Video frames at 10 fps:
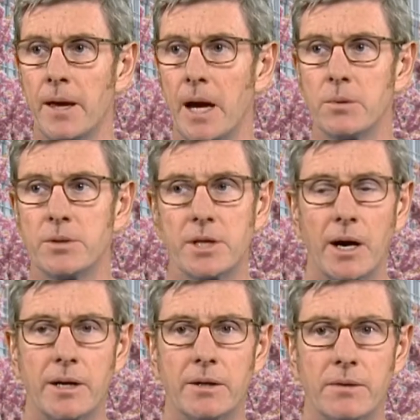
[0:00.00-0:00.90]

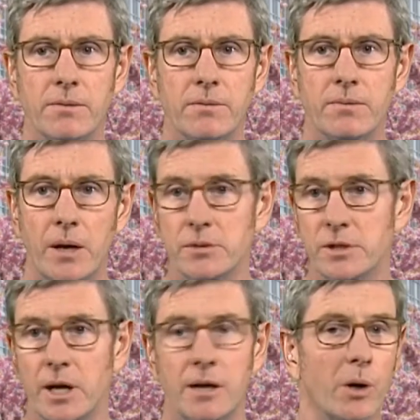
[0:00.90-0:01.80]
outside
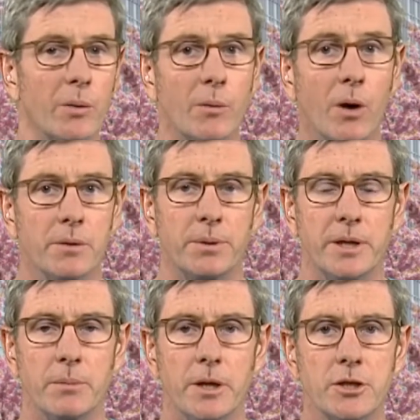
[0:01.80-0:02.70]
where we want,
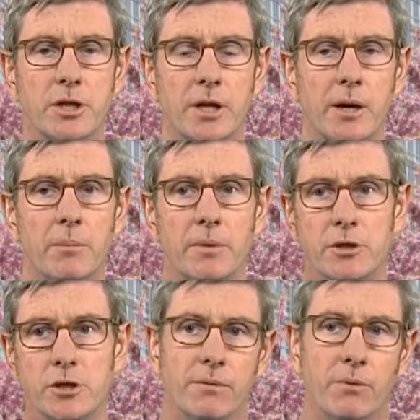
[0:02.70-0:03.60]
pretty much,
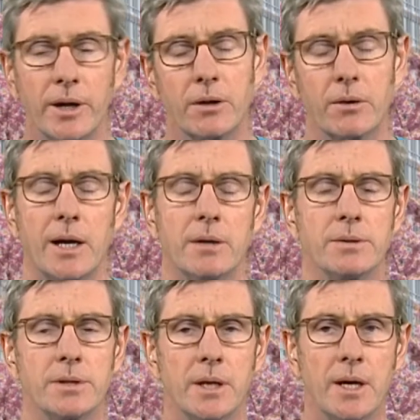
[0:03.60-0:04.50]
just avoiding
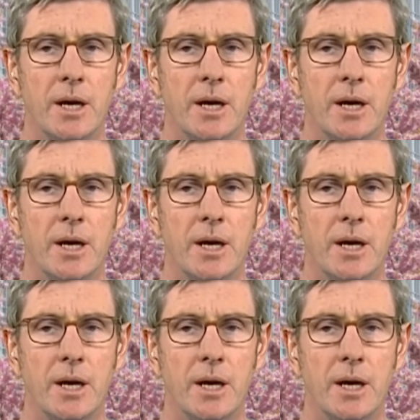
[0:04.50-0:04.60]
crowds.